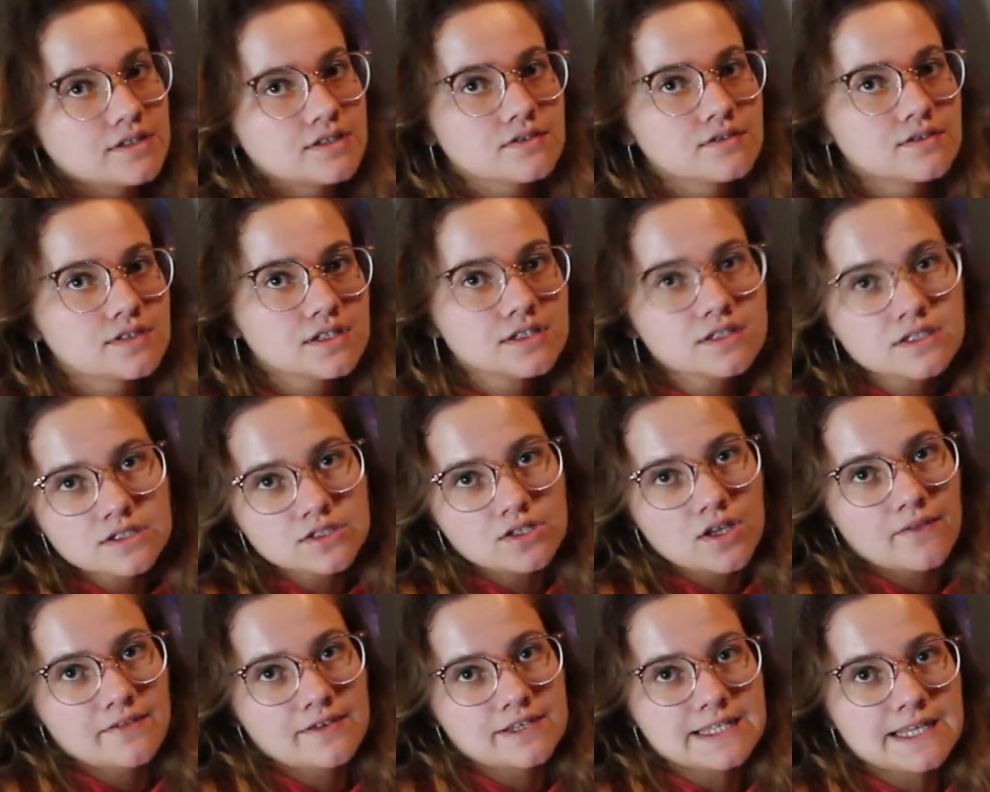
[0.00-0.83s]
so since it's
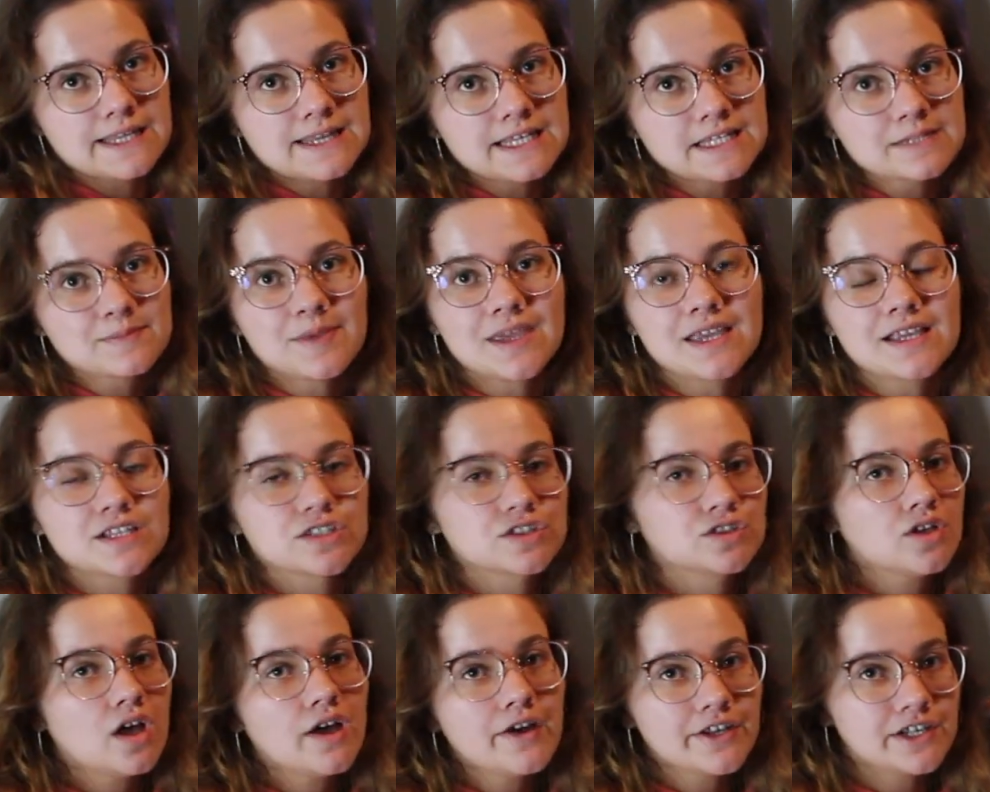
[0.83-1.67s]
obvious that this pig
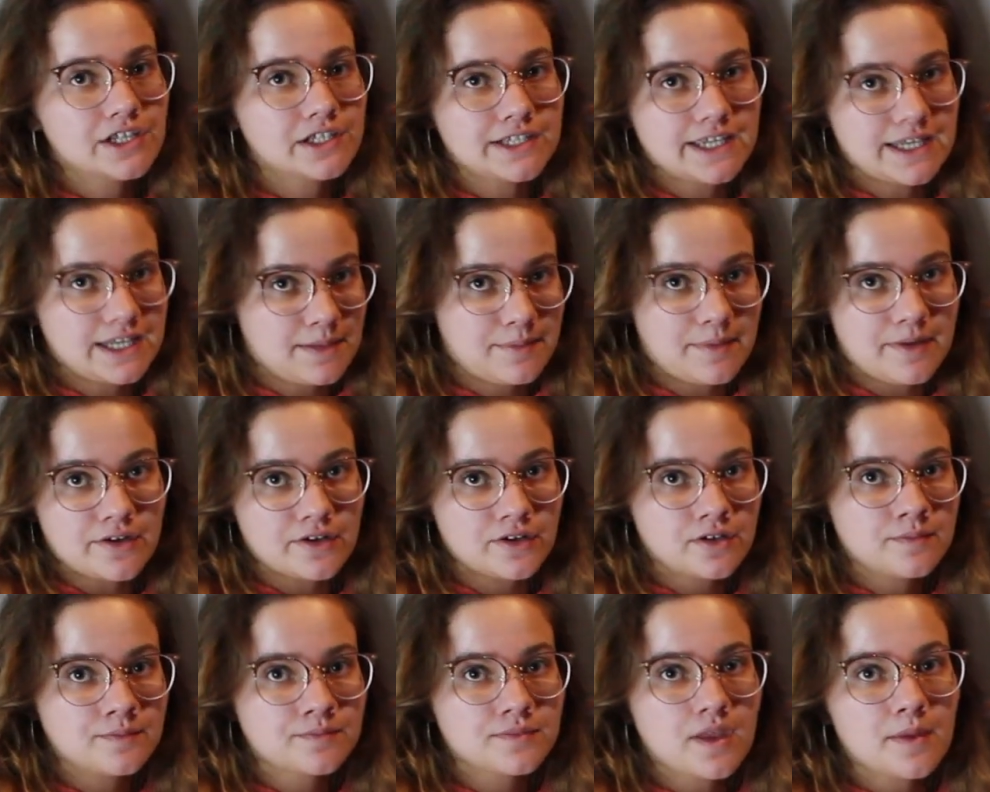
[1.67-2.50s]
is not gonna look any better,
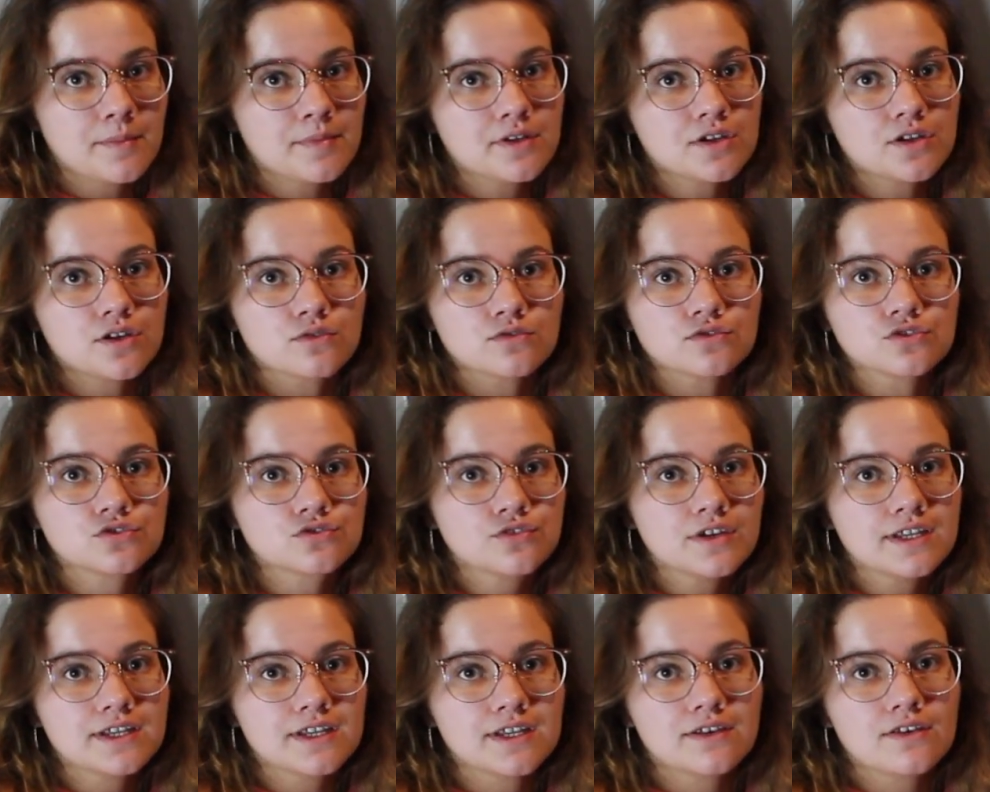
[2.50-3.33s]
I'm gonna go
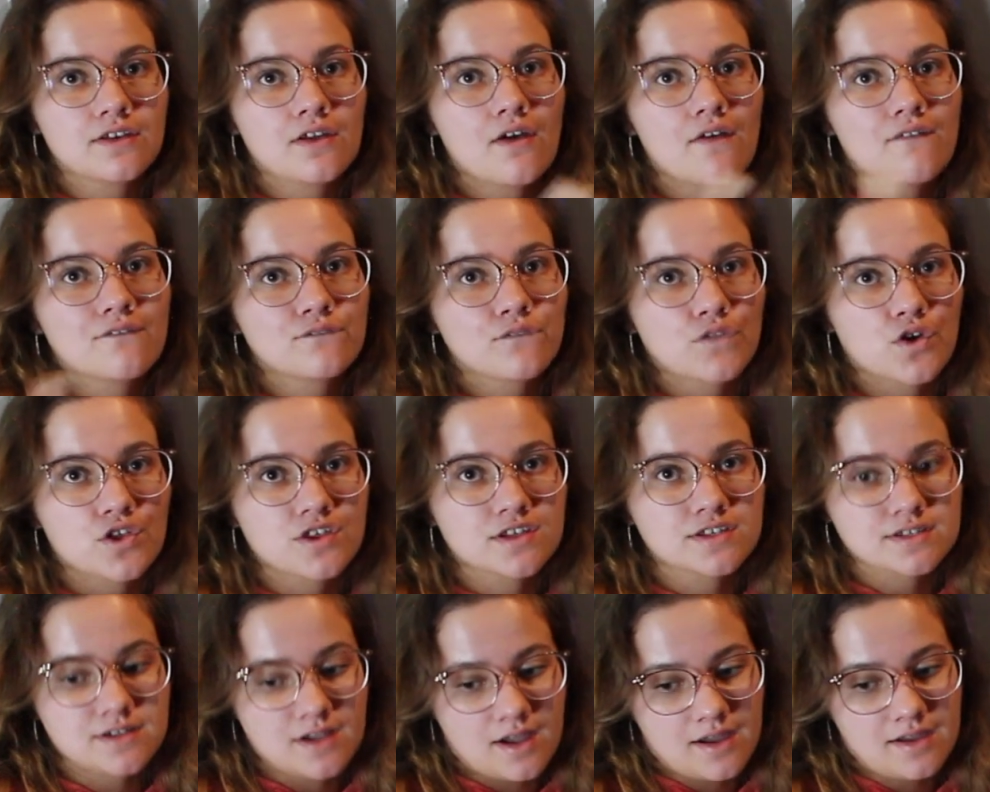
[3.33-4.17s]
straight in for
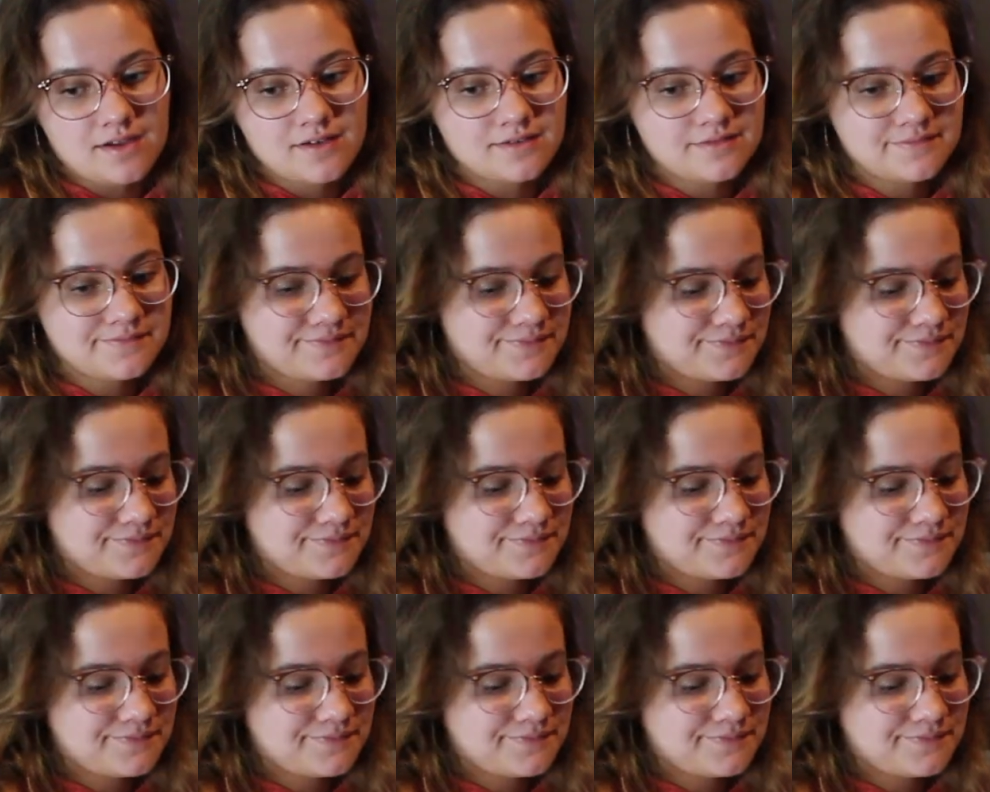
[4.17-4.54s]
the sky.